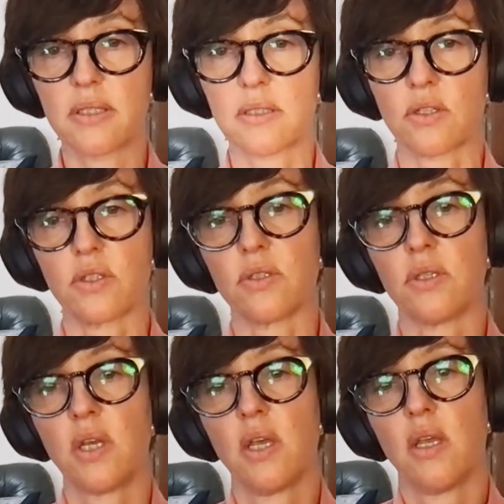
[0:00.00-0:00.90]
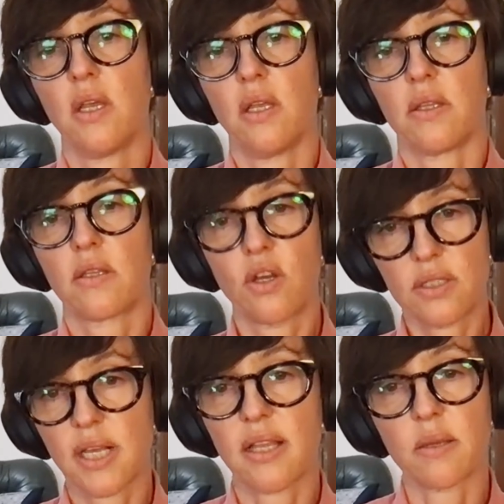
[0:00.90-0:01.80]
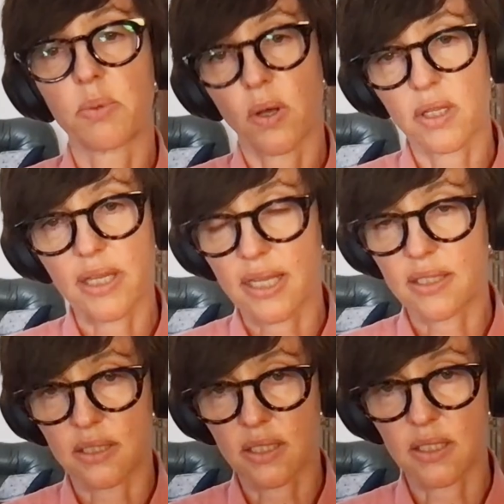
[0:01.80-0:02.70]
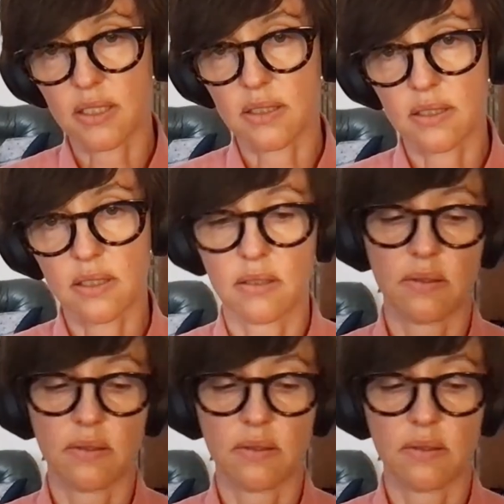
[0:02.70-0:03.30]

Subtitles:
So those are the polyesters,